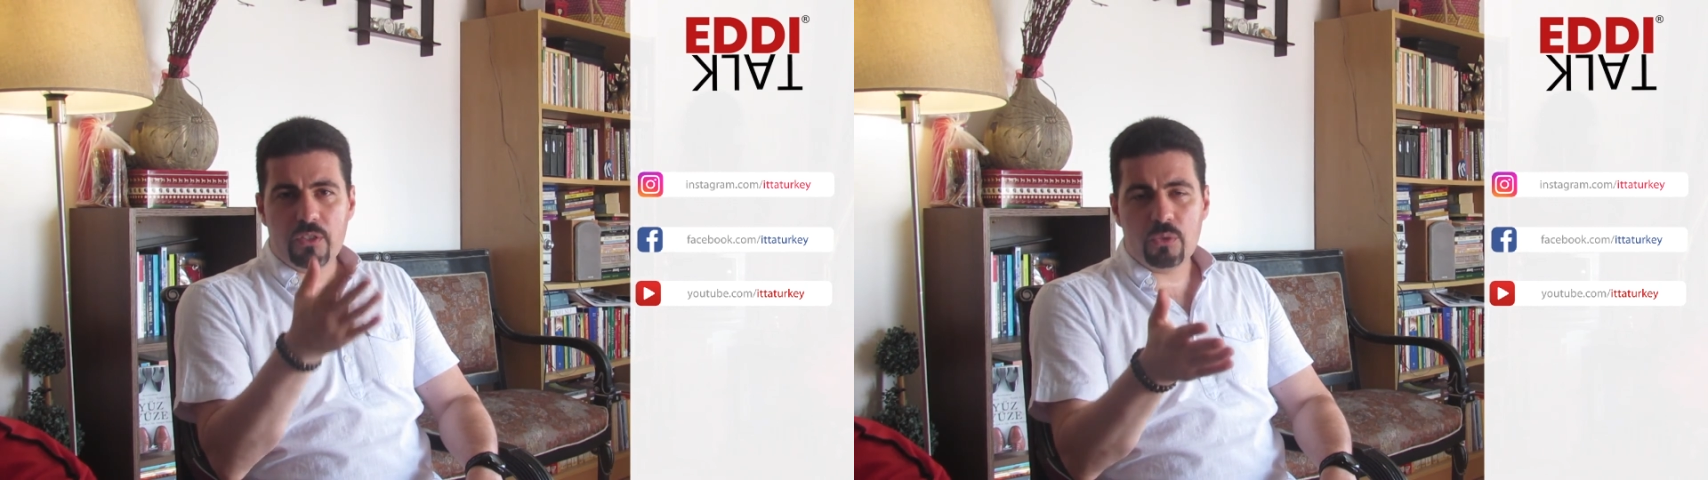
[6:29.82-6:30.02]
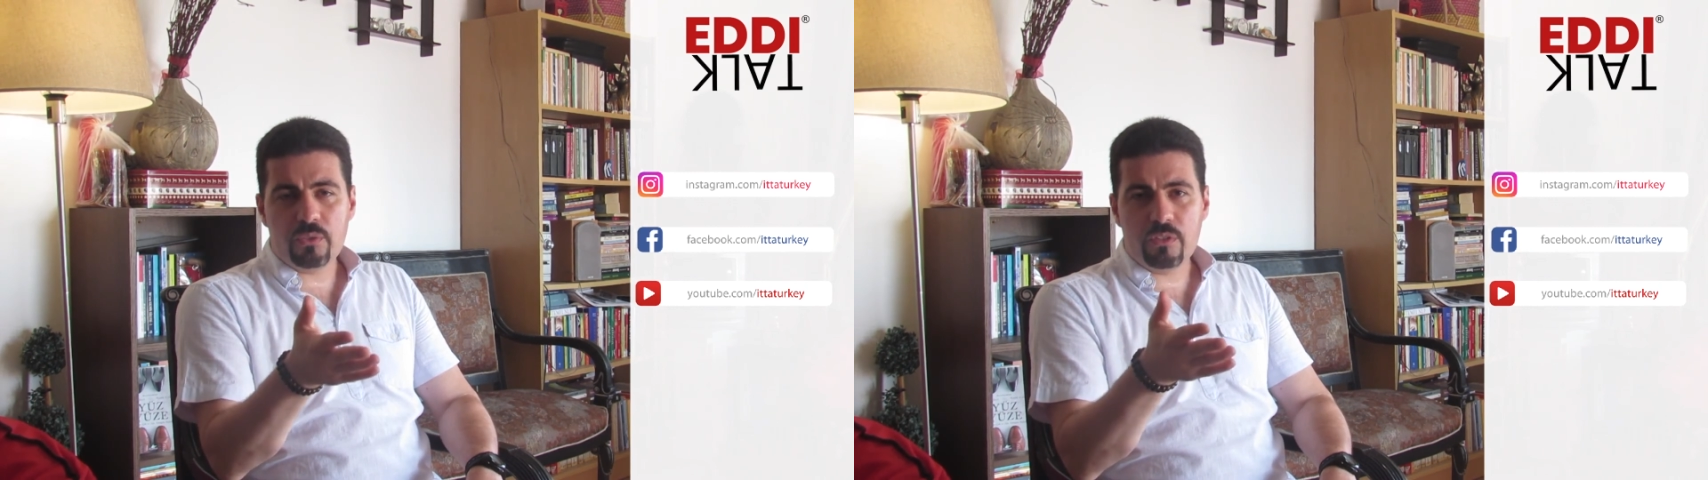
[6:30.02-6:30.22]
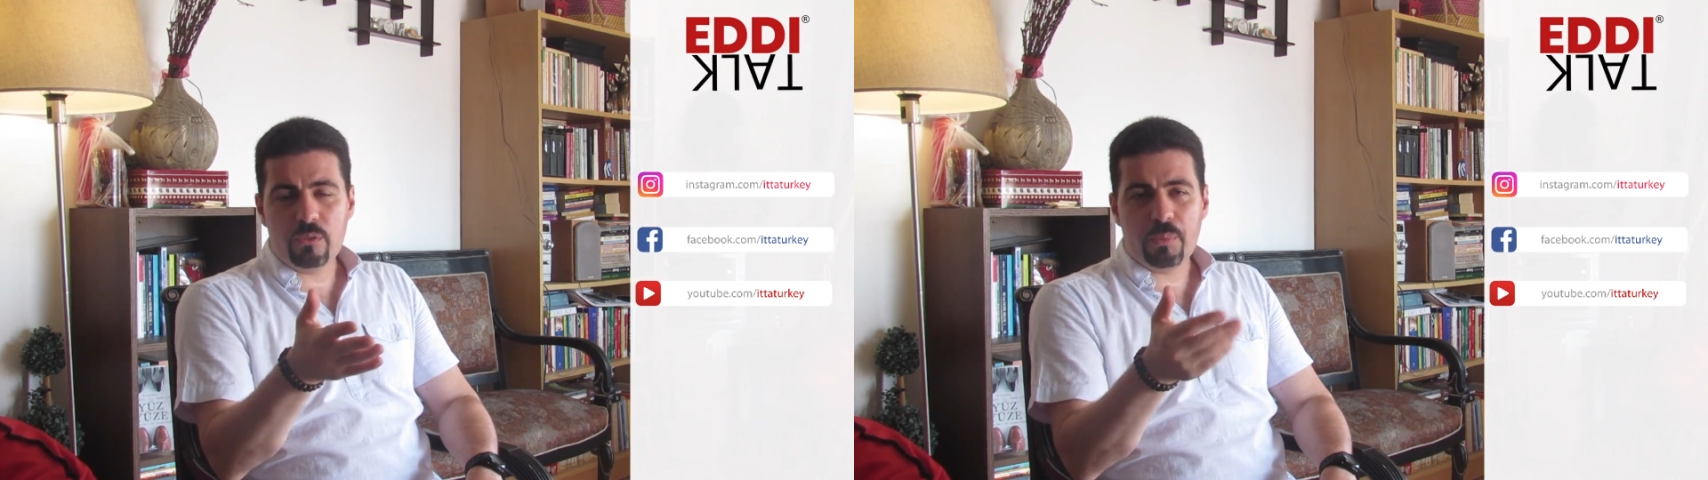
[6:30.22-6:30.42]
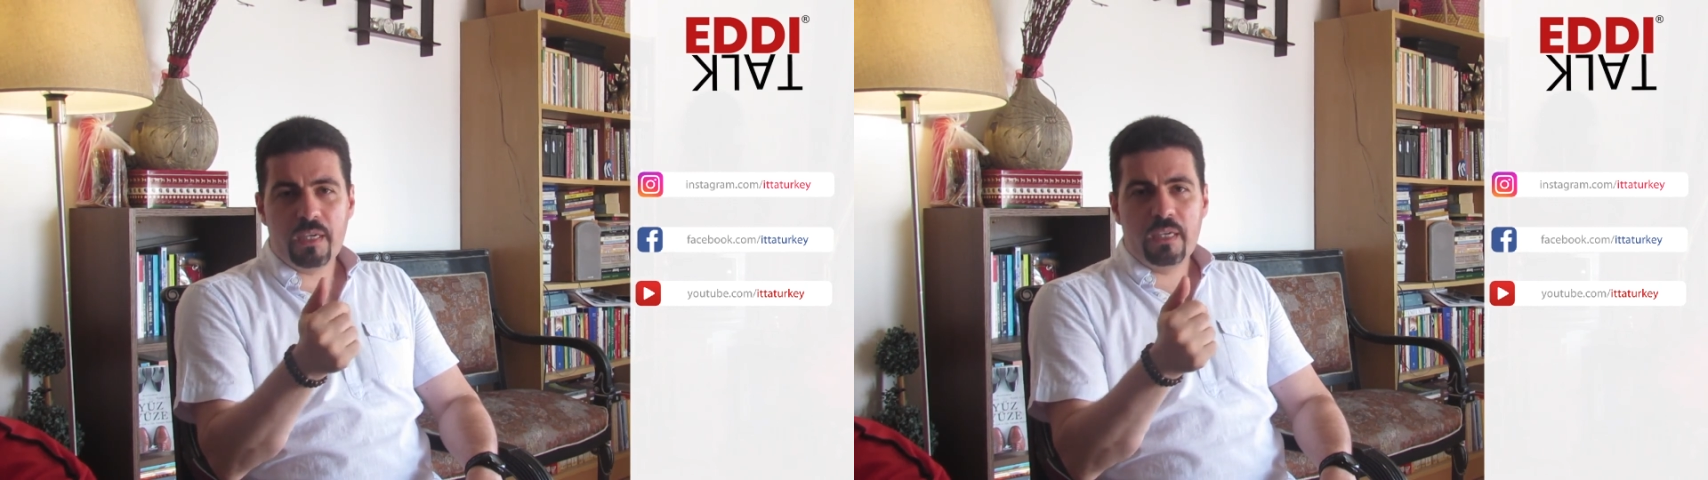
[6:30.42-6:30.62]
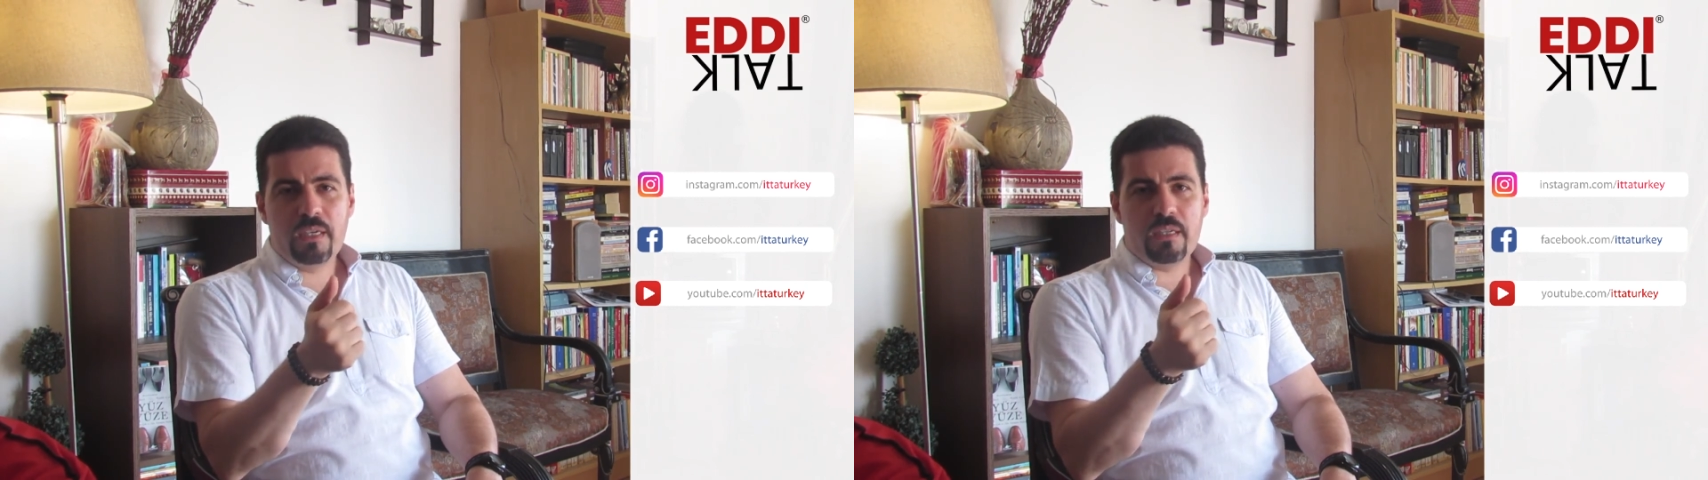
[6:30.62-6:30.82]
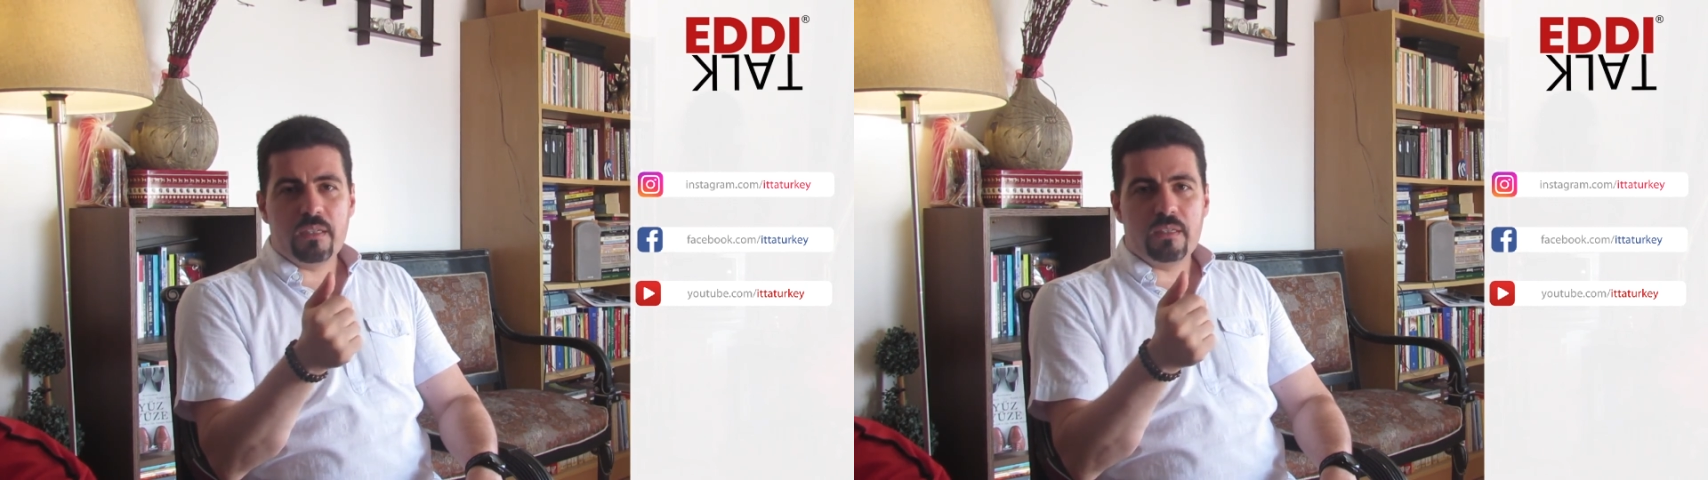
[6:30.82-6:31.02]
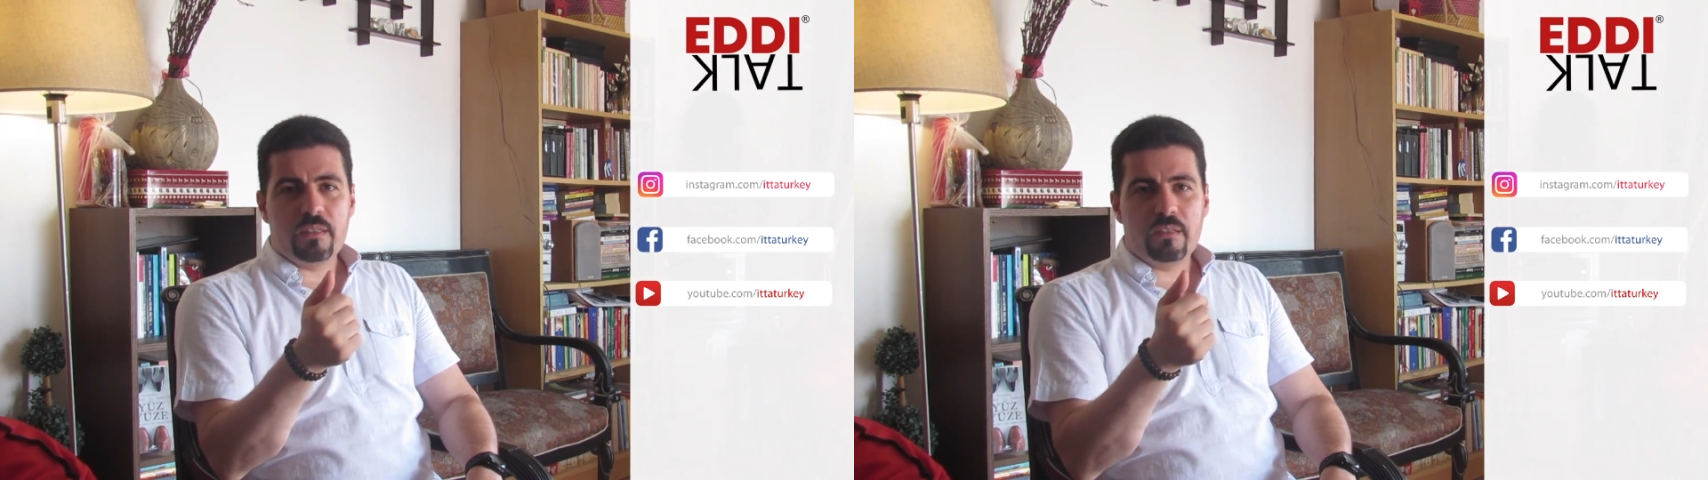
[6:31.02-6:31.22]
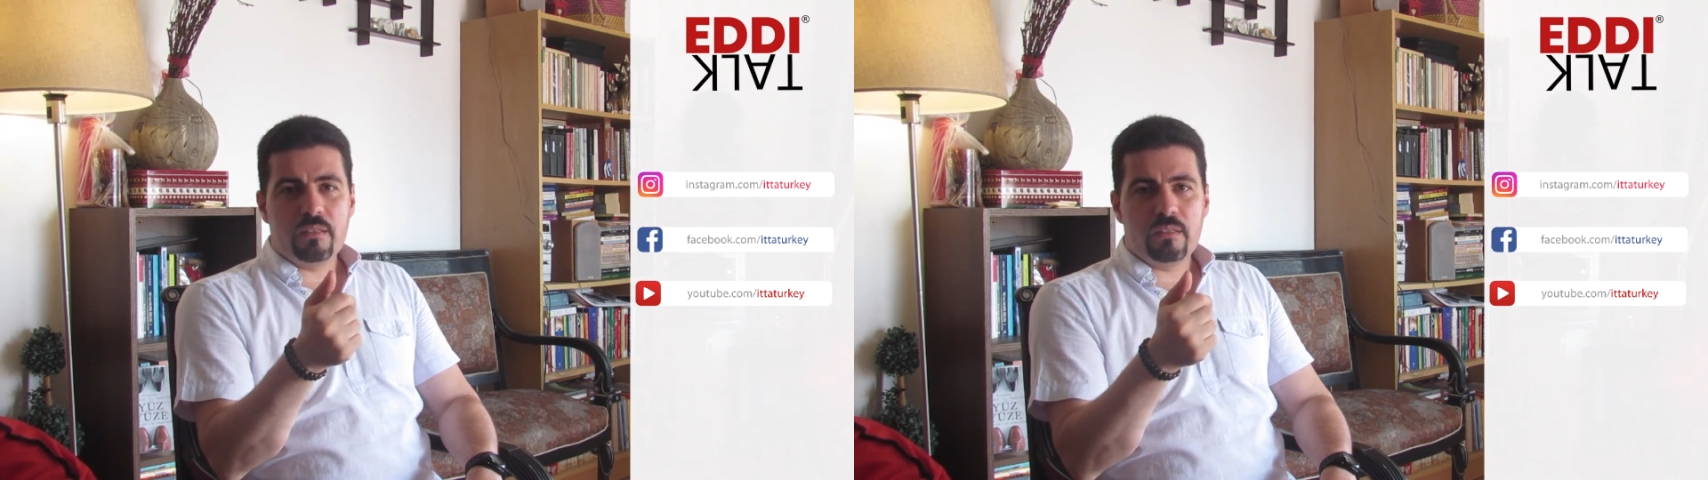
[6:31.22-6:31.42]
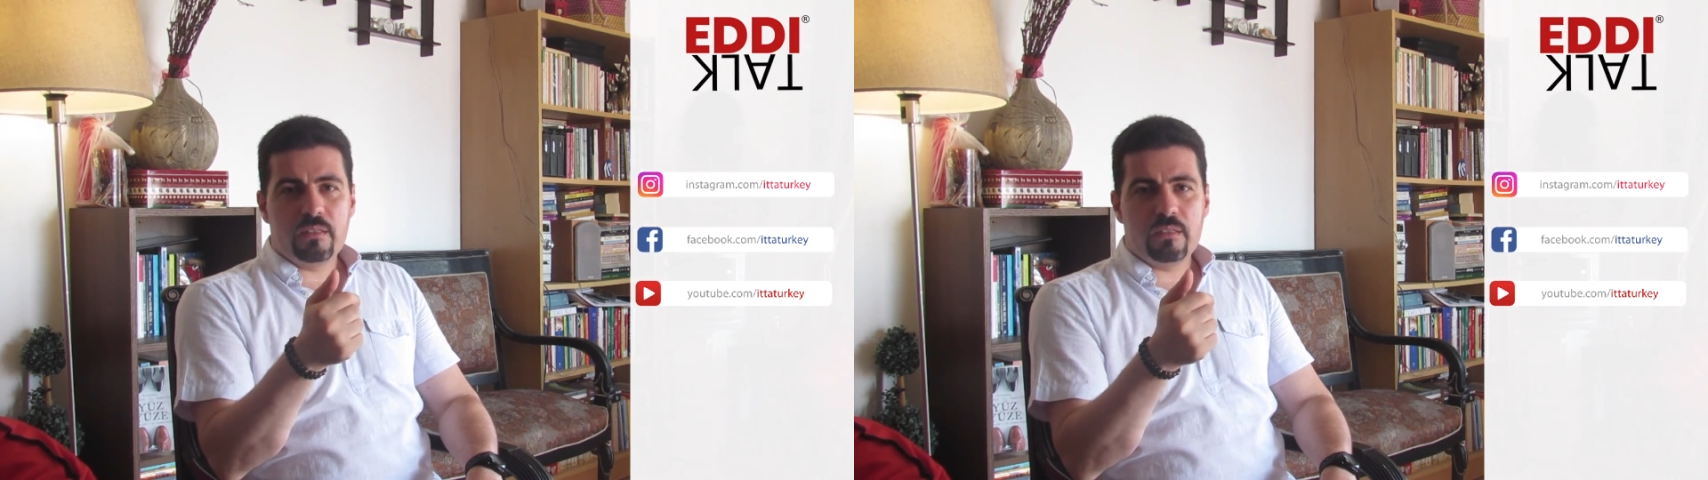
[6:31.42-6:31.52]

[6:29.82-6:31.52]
YouTube, and